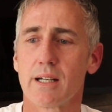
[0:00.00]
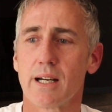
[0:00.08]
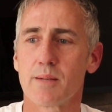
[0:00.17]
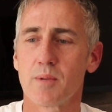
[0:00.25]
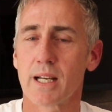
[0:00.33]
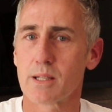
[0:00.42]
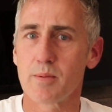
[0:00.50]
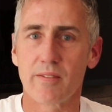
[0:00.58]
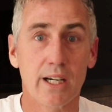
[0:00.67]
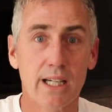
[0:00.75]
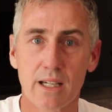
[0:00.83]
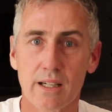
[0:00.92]
I'd like to be
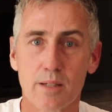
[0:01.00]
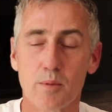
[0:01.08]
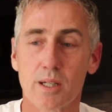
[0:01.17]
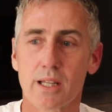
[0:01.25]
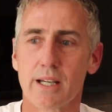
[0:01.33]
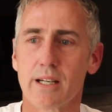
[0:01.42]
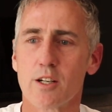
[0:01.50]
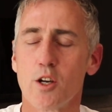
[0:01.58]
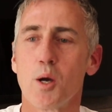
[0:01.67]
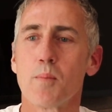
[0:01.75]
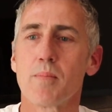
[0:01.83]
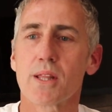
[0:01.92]
very clear about that.
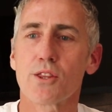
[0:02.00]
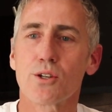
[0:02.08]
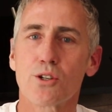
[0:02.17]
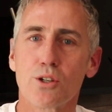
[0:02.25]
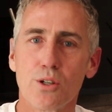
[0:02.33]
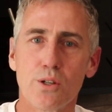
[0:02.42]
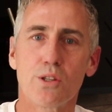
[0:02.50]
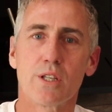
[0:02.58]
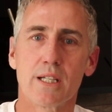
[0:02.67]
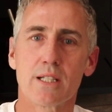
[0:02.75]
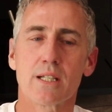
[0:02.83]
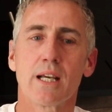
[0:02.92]
But the truth
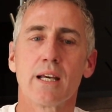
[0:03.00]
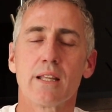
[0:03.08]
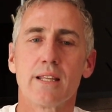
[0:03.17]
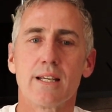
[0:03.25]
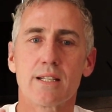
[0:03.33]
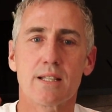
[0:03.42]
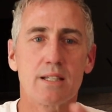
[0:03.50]
is, there's